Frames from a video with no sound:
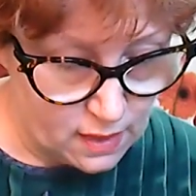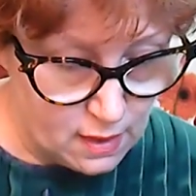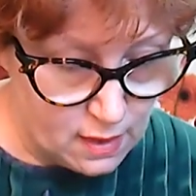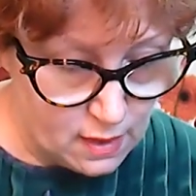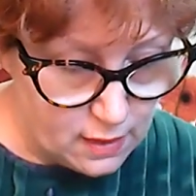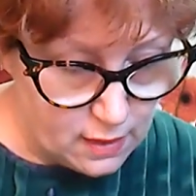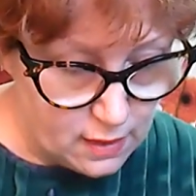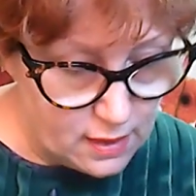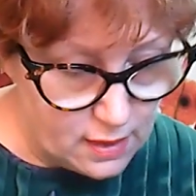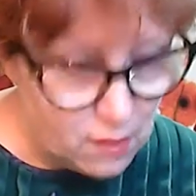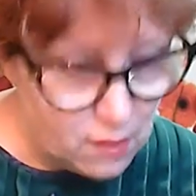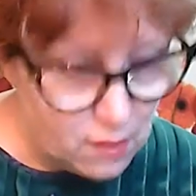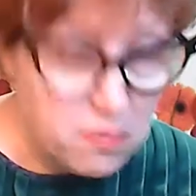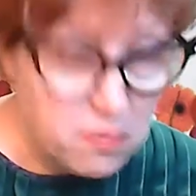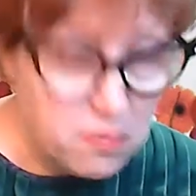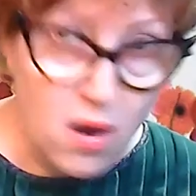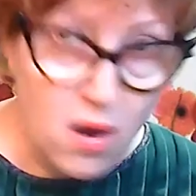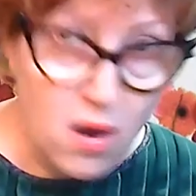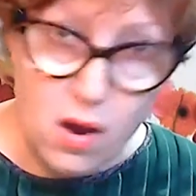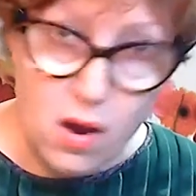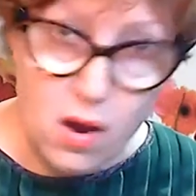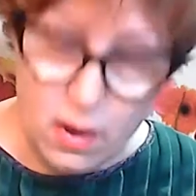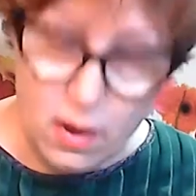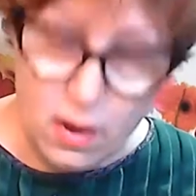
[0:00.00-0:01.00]
Now
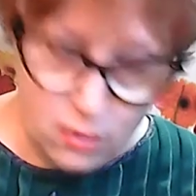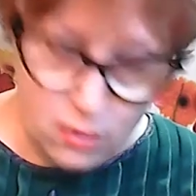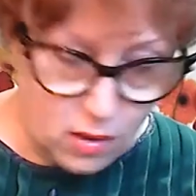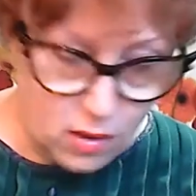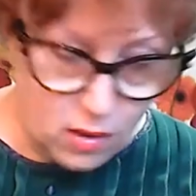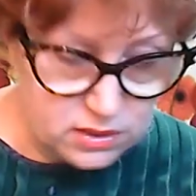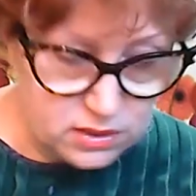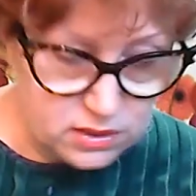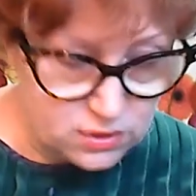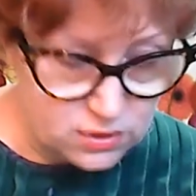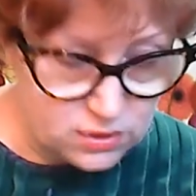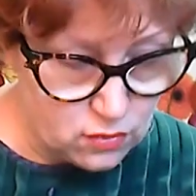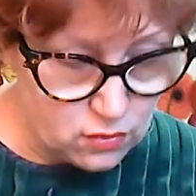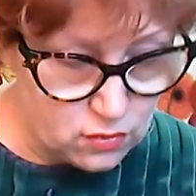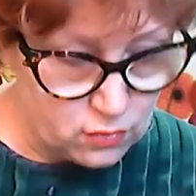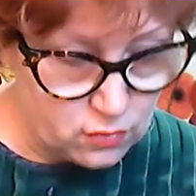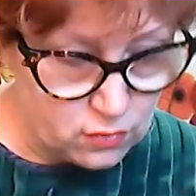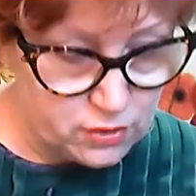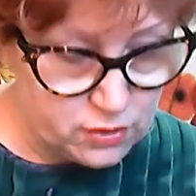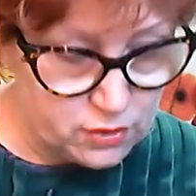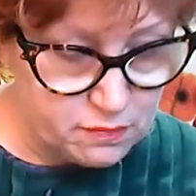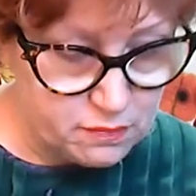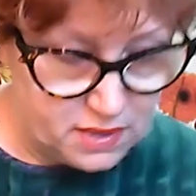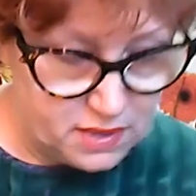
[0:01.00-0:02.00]
Pa also
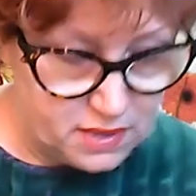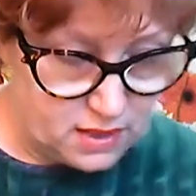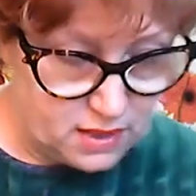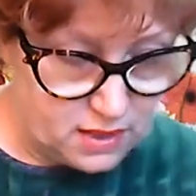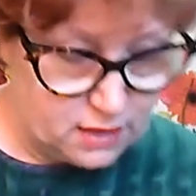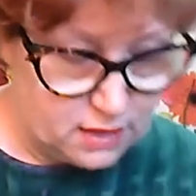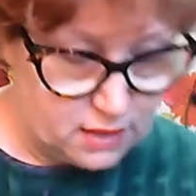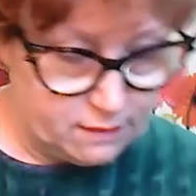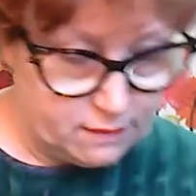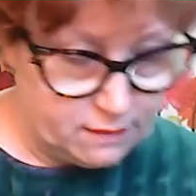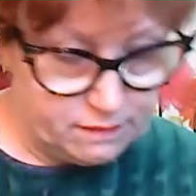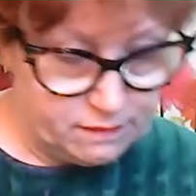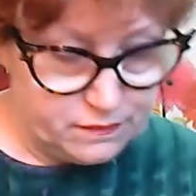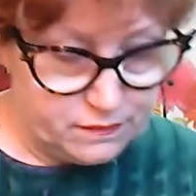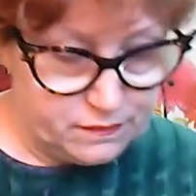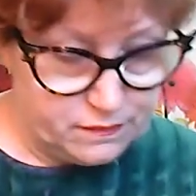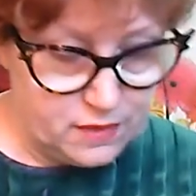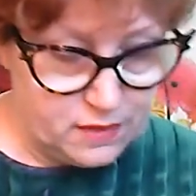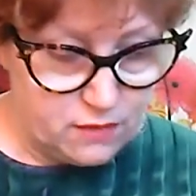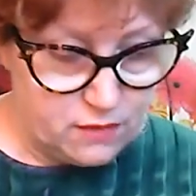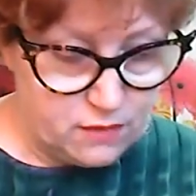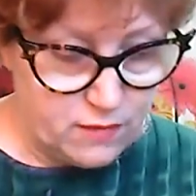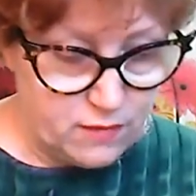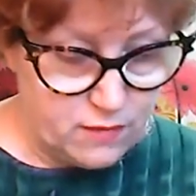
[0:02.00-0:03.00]
owned a pig.
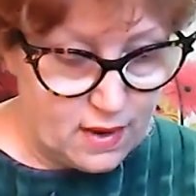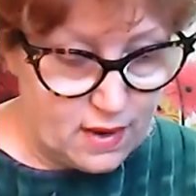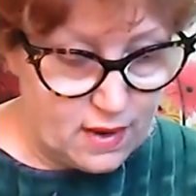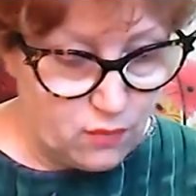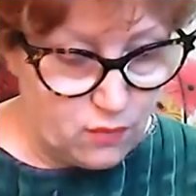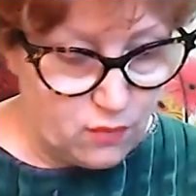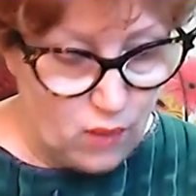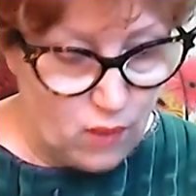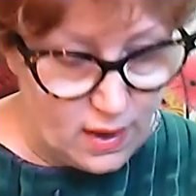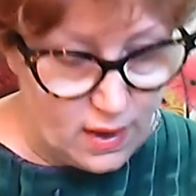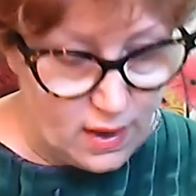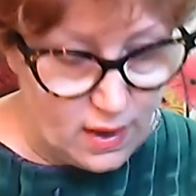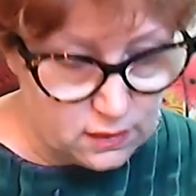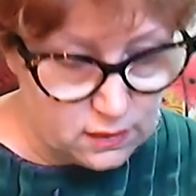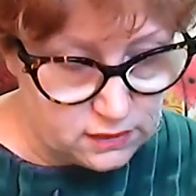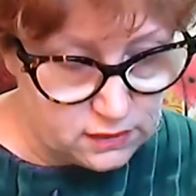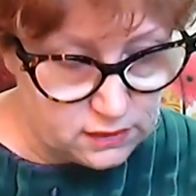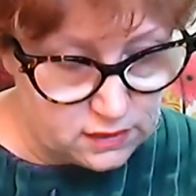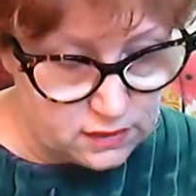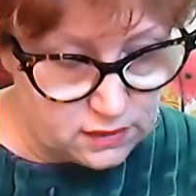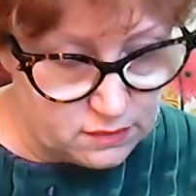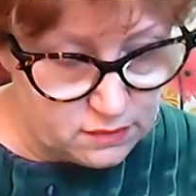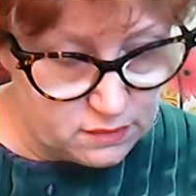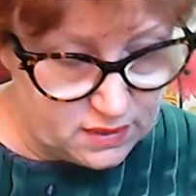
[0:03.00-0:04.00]
It ran wild
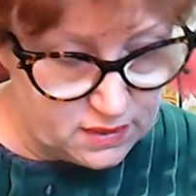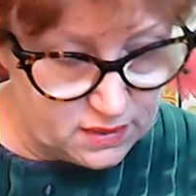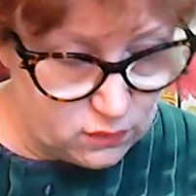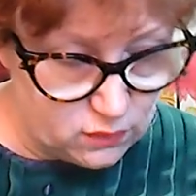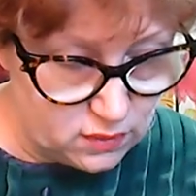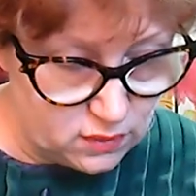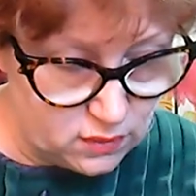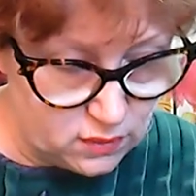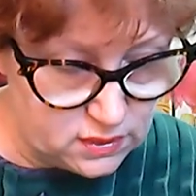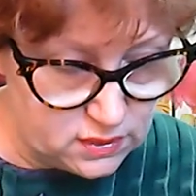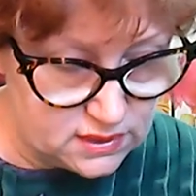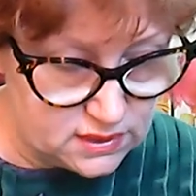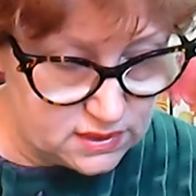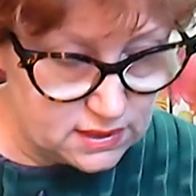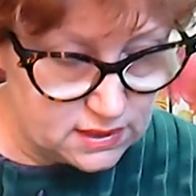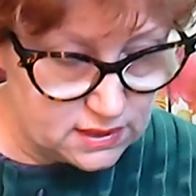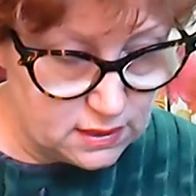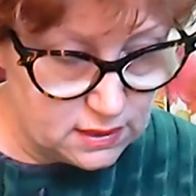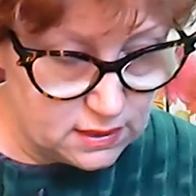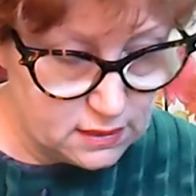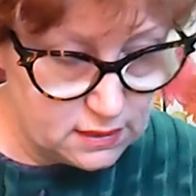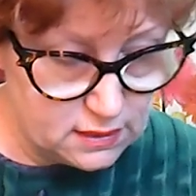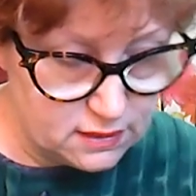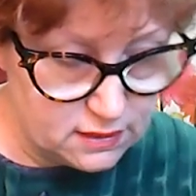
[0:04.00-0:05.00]
in the big woods,
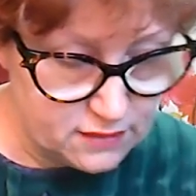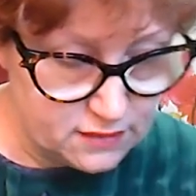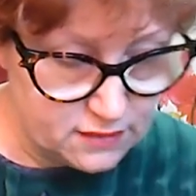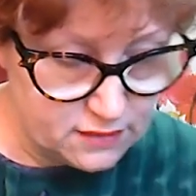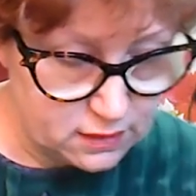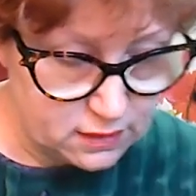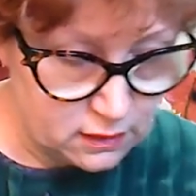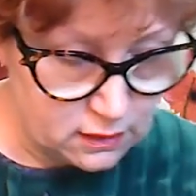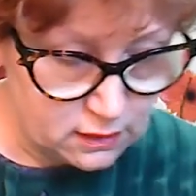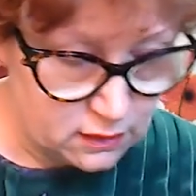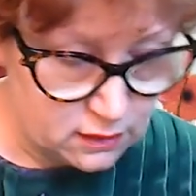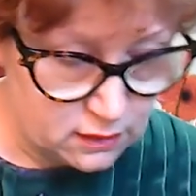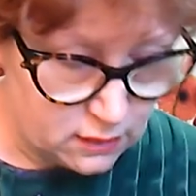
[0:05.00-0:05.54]
living on